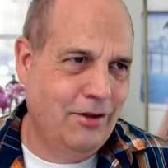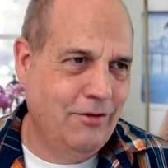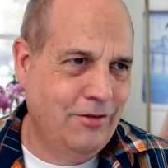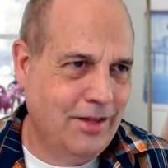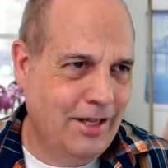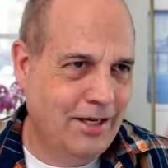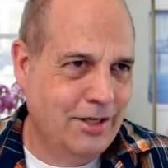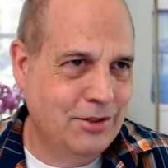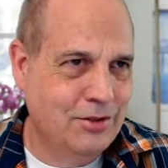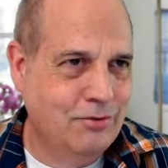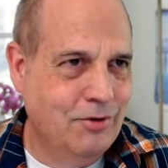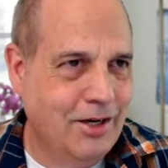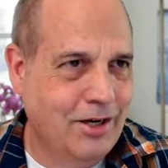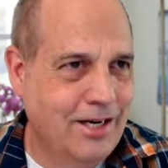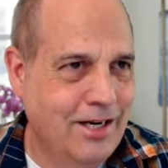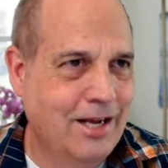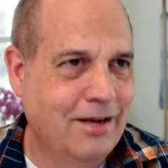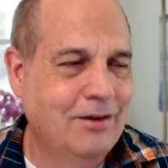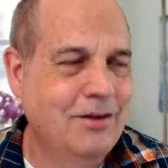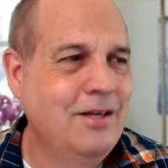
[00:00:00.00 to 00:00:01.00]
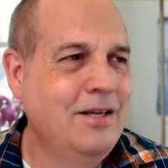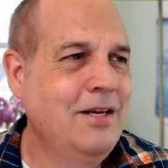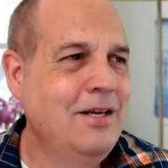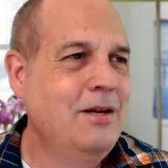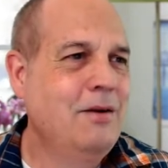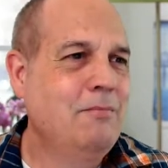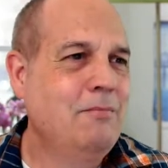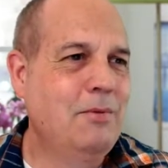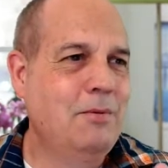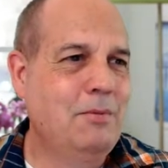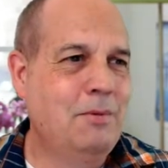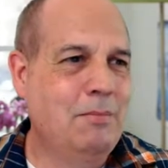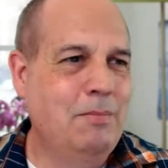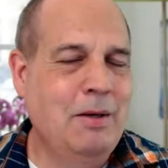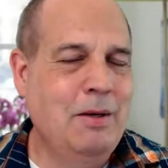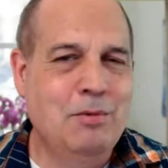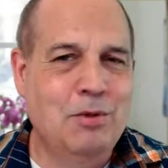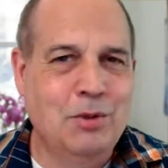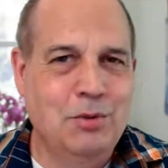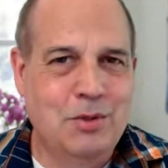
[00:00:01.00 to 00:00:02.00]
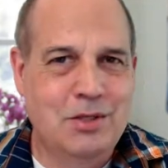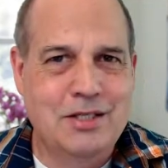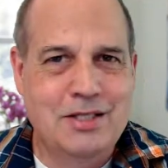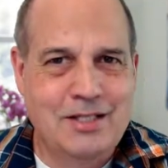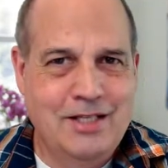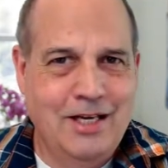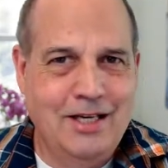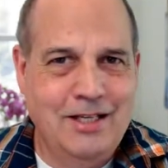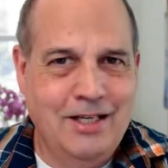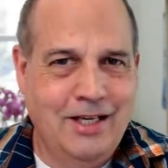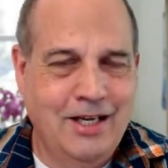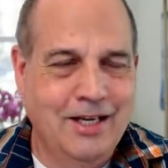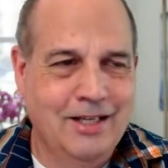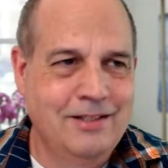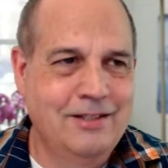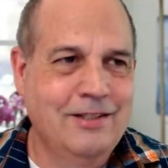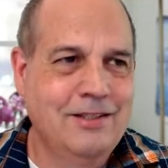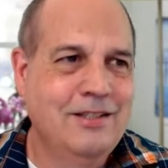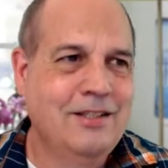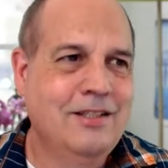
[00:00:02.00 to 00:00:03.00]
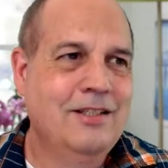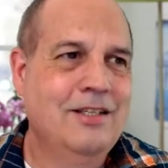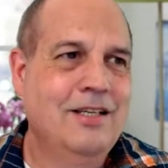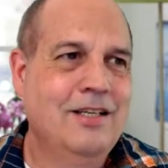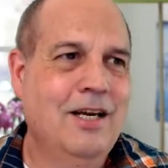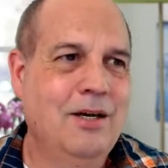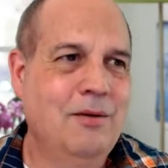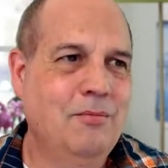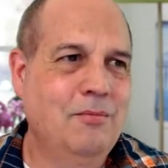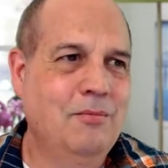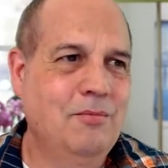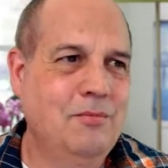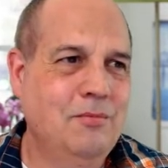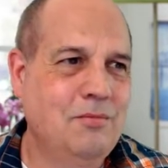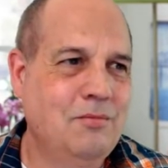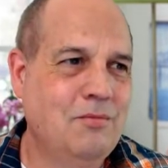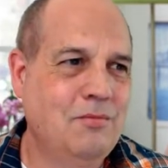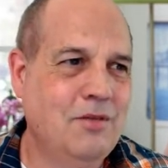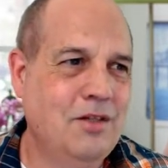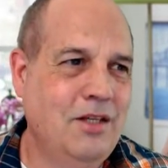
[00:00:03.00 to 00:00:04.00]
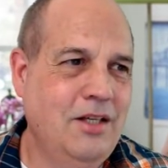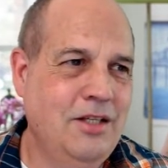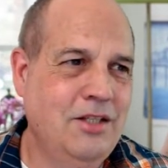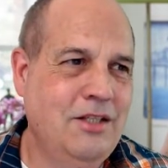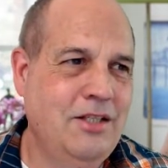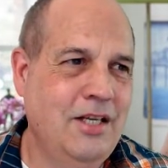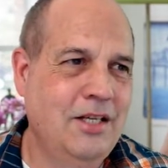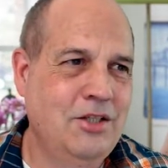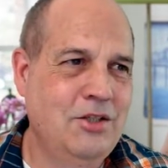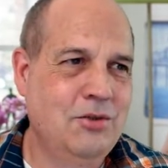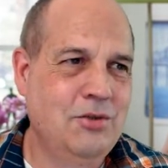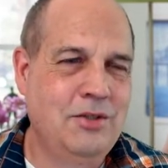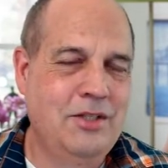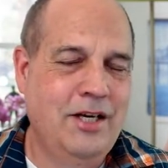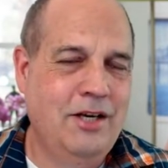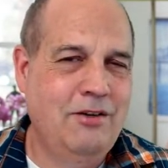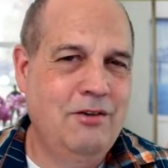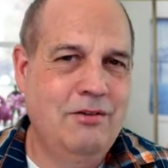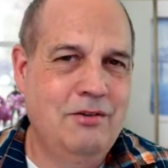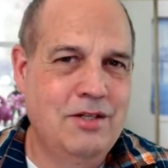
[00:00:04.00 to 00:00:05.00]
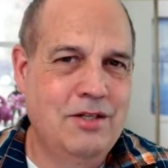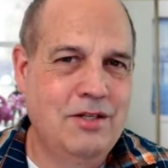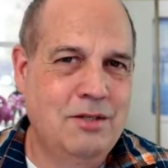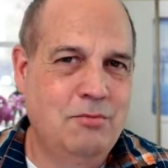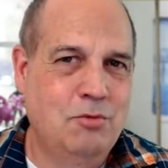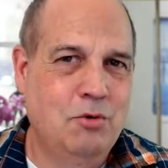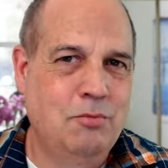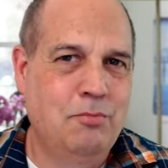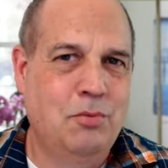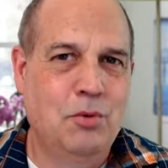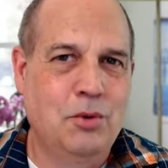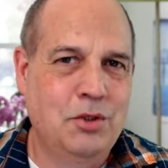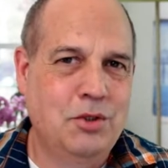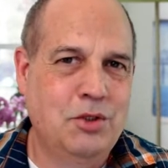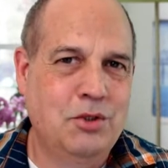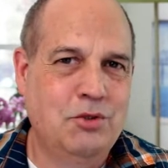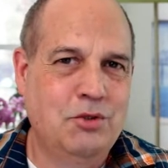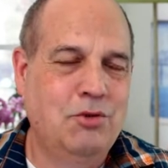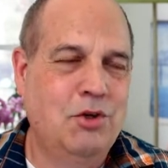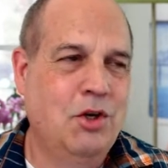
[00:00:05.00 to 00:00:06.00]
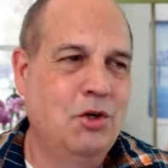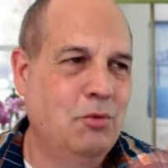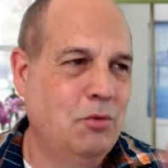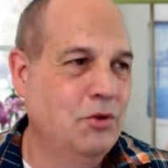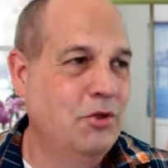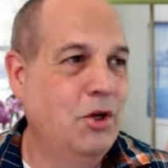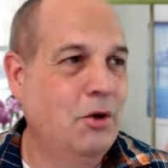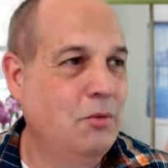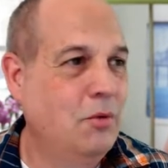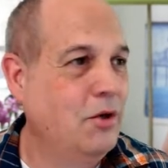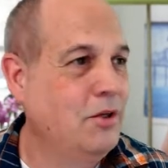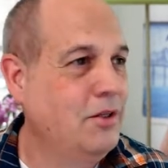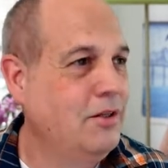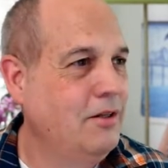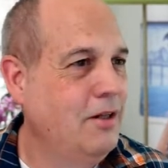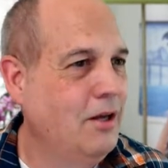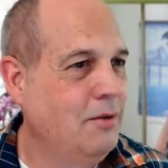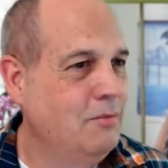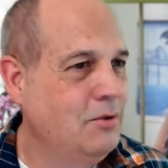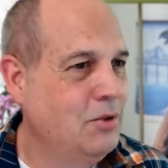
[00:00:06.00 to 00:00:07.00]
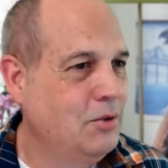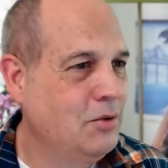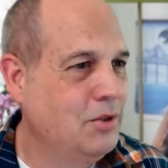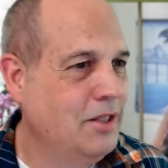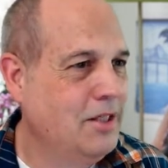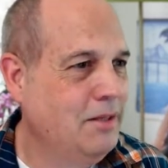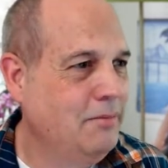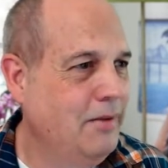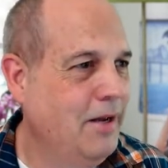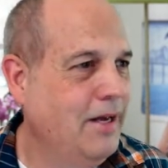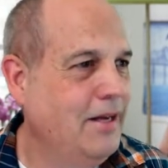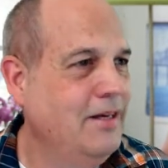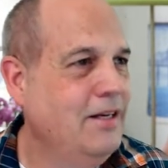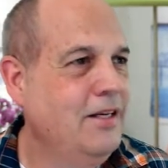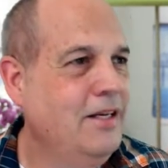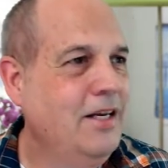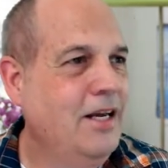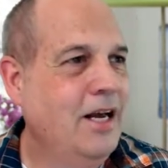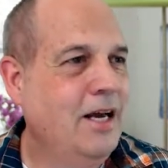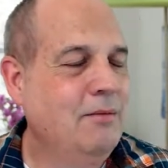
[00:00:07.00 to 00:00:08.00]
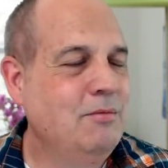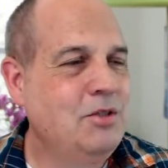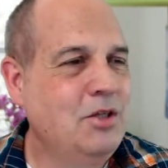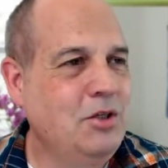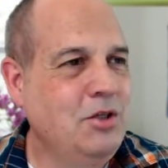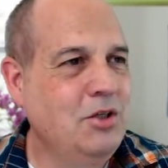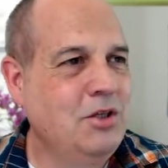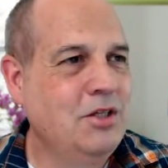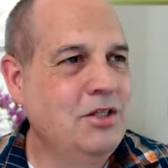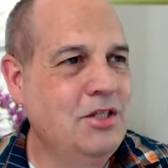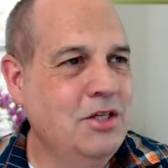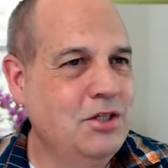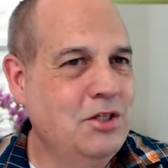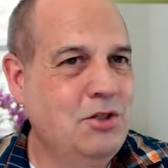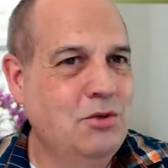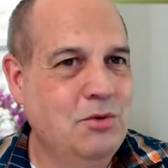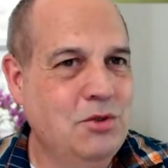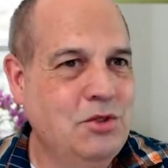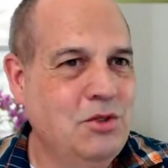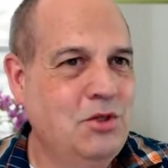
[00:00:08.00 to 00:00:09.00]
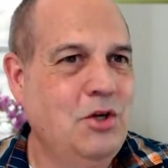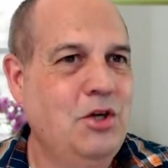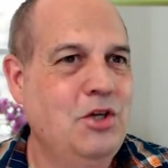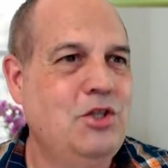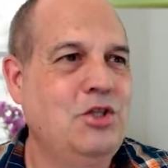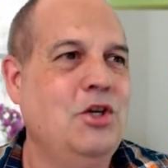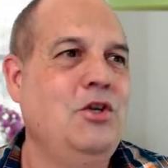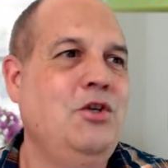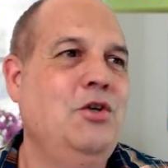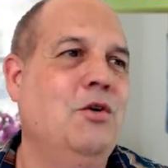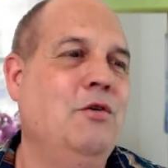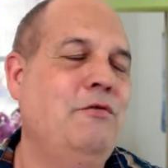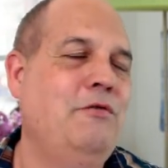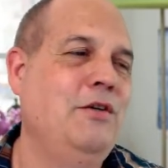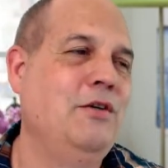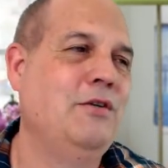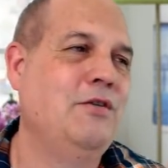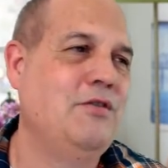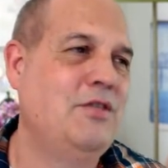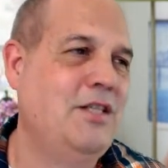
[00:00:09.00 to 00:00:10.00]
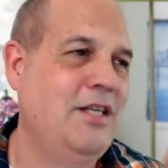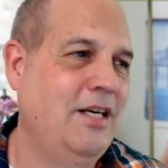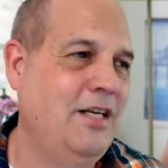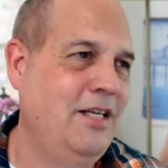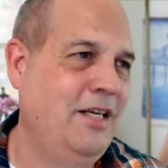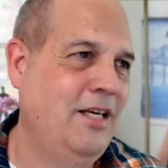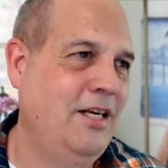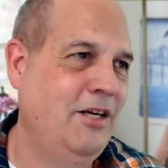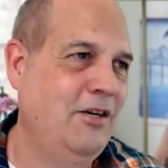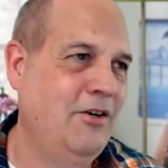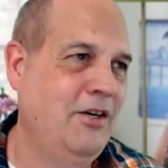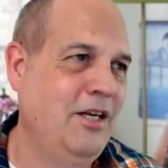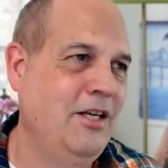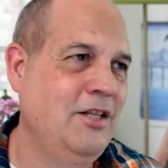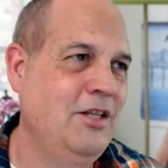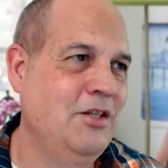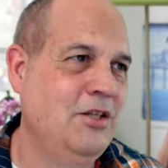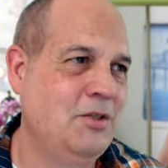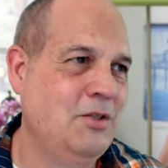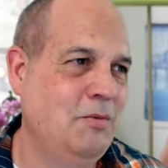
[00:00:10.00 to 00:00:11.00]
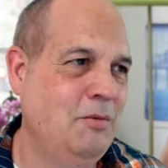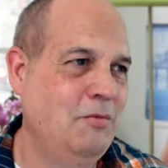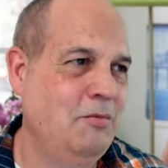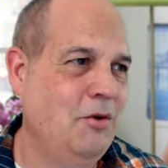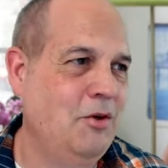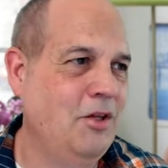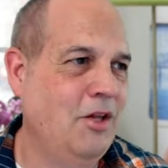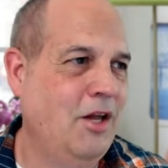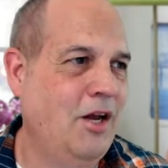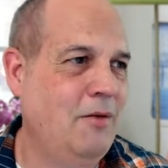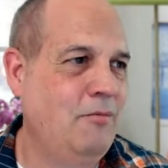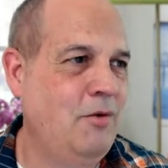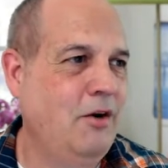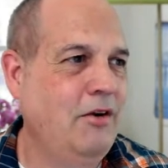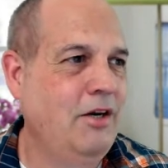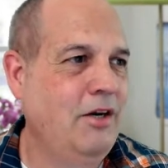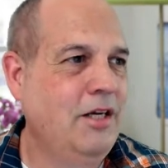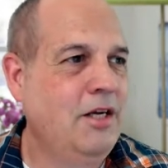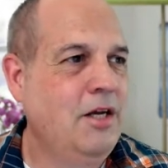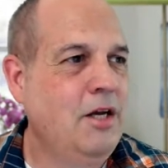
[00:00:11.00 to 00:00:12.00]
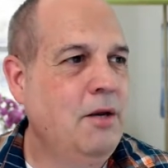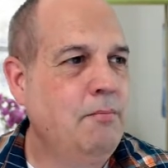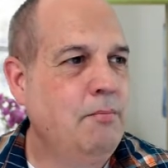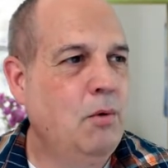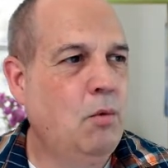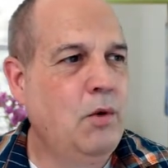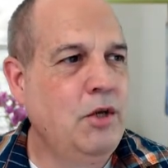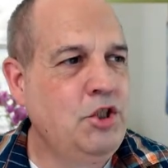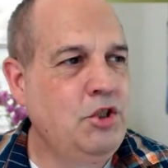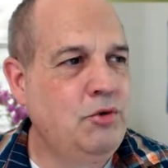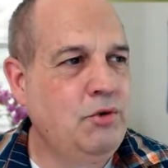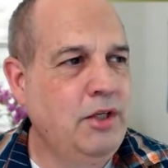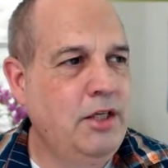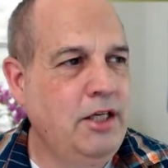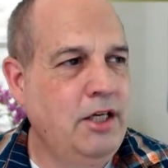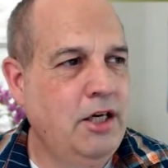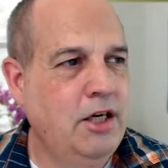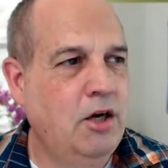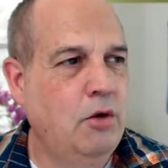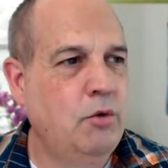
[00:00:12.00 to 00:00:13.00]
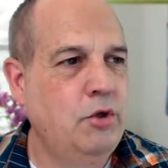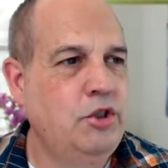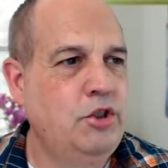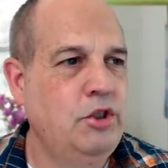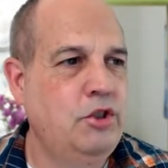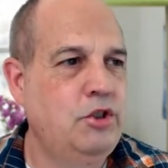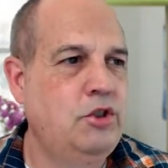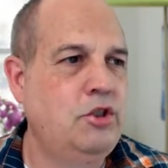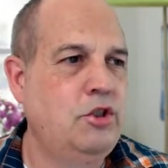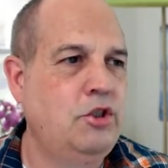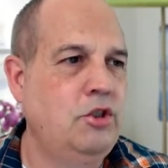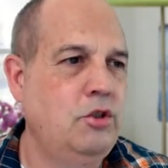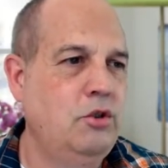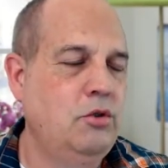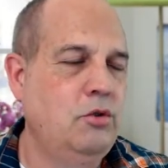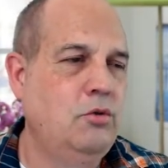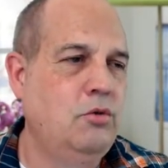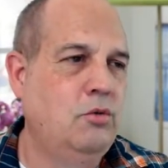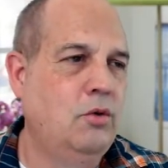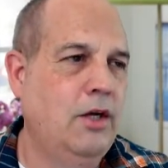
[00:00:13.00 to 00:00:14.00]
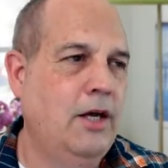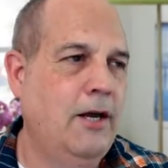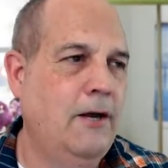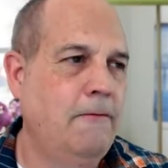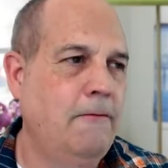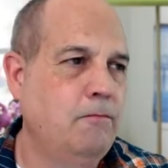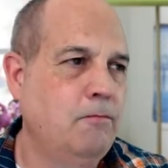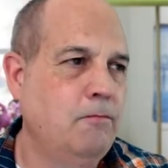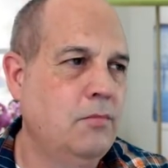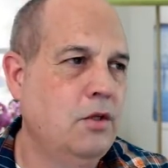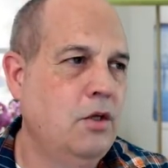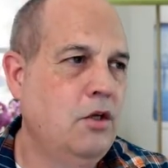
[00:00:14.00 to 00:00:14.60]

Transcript: of that is right now, but the people who are studying international terrorism or border control will know what I'm talking about. So you can just do a search on your field of study here in the Swinburne Library. But once you're in here, I want you to